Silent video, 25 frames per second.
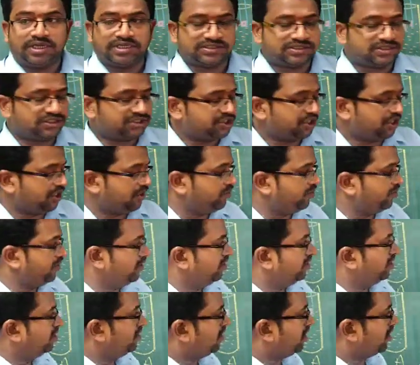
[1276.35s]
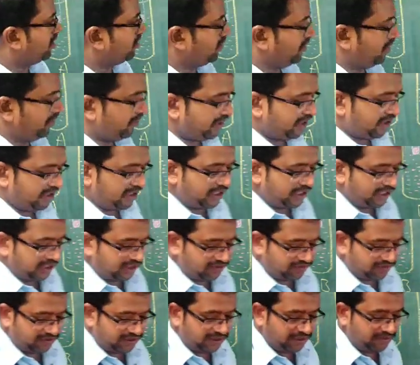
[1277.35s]
as a table or maybe any
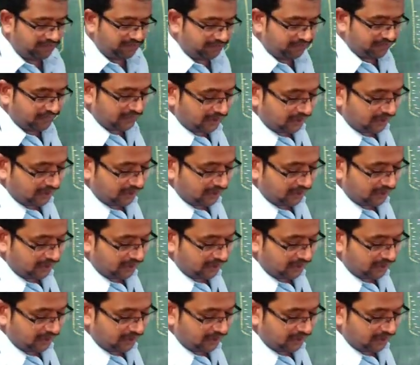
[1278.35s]
activity.